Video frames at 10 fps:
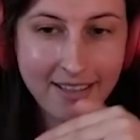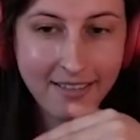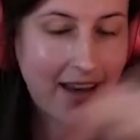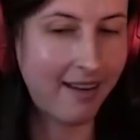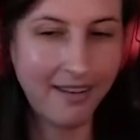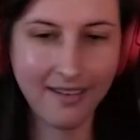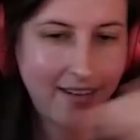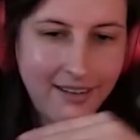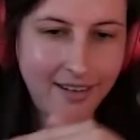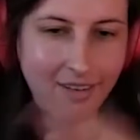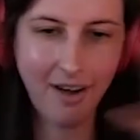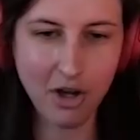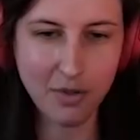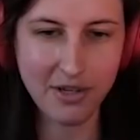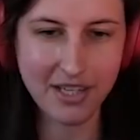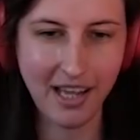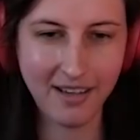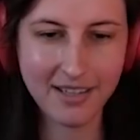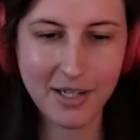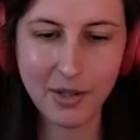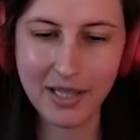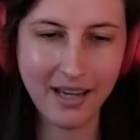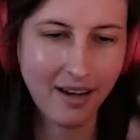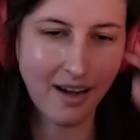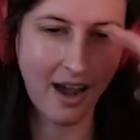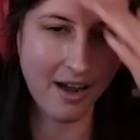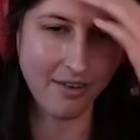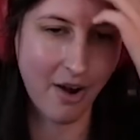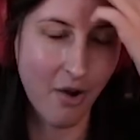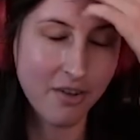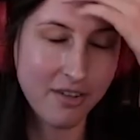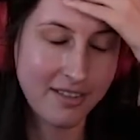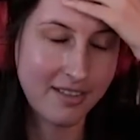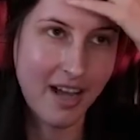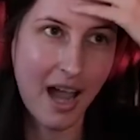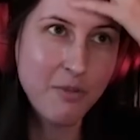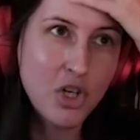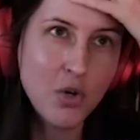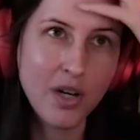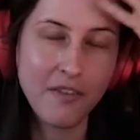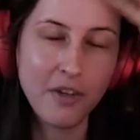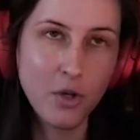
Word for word: Like 100%. So like I don't know. I'm sure if